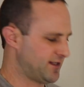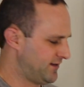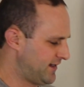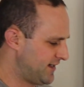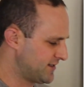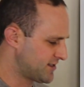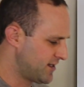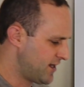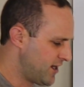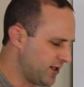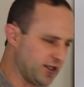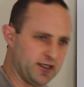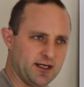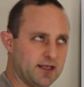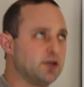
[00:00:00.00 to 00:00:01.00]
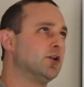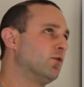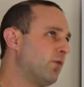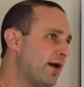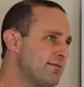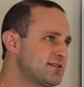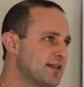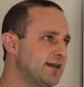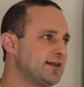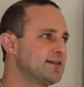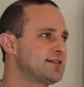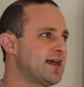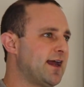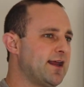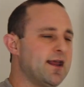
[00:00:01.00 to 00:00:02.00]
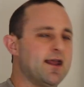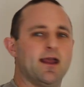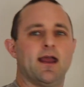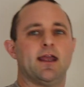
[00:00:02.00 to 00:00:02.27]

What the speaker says: in this. You need new website design.